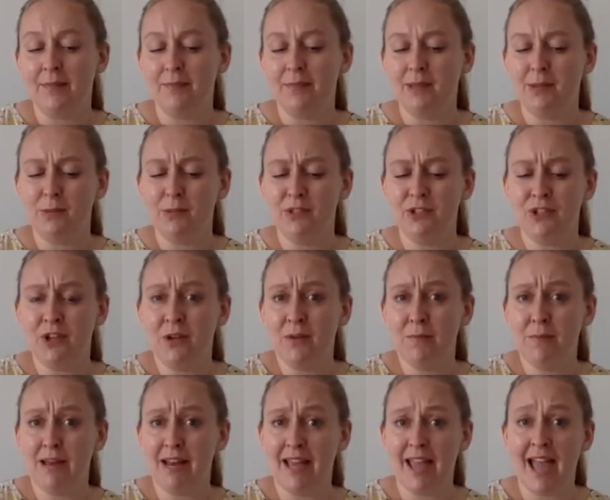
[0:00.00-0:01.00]
there were so
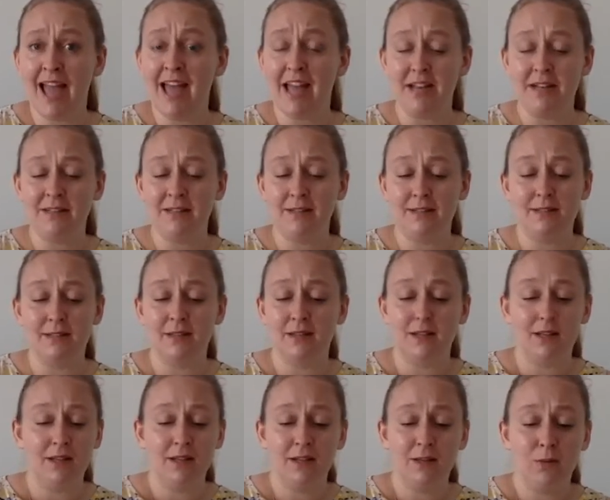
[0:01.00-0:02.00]
many hens.
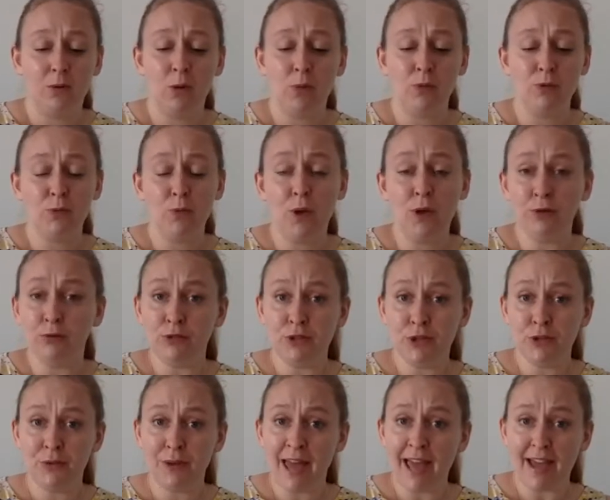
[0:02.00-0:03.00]
What was one or
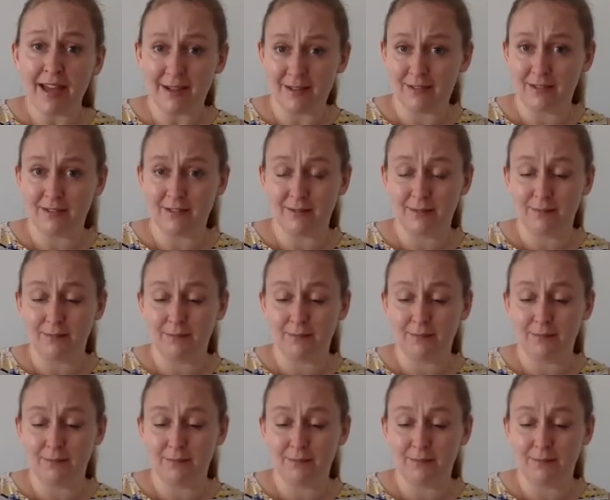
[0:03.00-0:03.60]
two less?